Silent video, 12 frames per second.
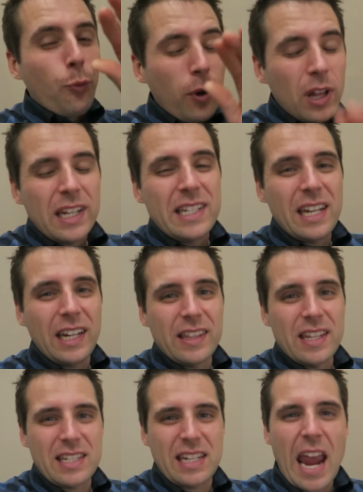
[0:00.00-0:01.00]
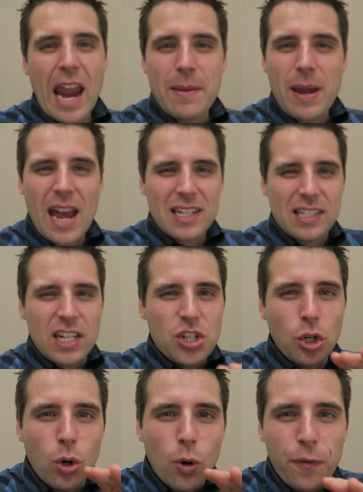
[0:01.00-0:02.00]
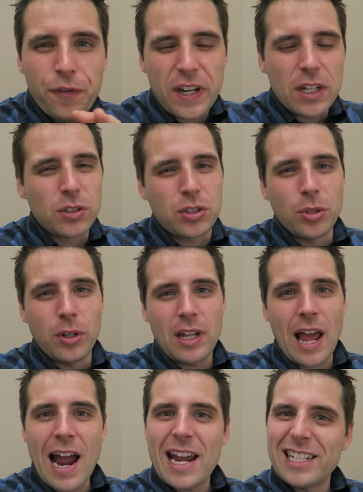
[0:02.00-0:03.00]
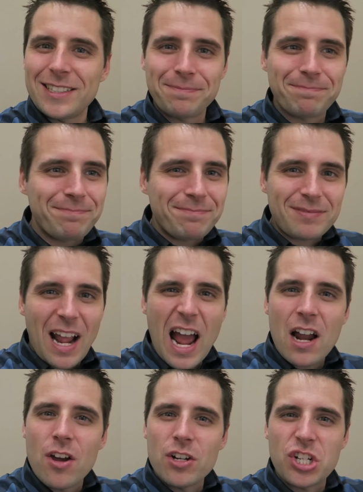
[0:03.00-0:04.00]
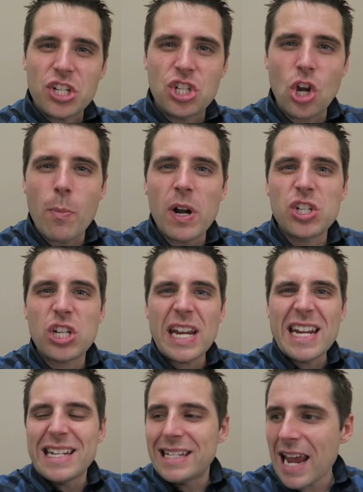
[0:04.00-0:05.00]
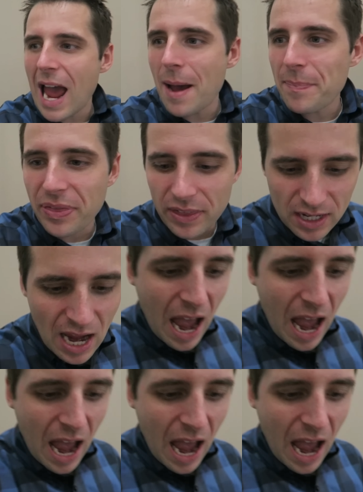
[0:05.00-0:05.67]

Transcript: Really digging this game. It has such a cool feel to it. Like, I don't know, it's just so much in depth.